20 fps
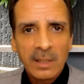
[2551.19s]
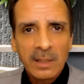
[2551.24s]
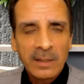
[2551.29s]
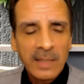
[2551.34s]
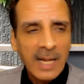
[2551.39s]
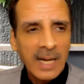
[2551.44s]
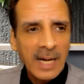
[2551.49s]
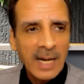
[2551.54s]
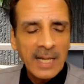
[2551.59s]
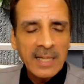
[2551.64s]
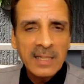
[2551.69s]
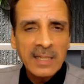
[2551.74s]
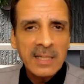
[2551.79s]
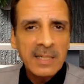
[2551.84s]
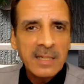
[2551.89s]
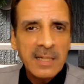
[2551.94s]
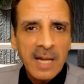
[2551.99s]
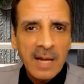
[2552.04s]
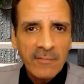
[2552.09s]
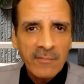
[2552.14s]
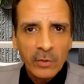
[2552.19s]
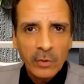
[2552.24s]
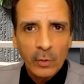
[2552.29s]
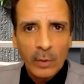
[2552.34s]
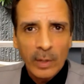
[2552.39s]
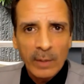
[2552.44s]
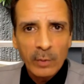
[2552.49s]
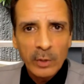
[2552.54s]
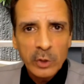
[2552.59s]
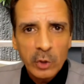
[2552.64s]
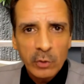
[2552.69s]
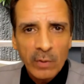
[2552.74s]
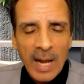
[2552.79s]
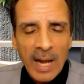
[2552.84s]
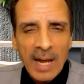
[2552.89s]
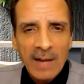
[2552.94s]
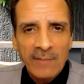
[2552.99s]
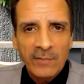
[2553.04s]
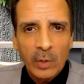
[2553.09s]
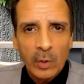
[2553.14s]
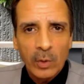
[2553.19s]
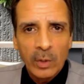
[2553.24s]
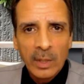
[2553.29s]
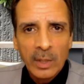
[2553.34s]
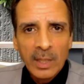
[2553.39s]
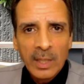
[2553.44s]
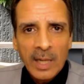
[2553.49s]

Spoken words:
that I never thought I would travel.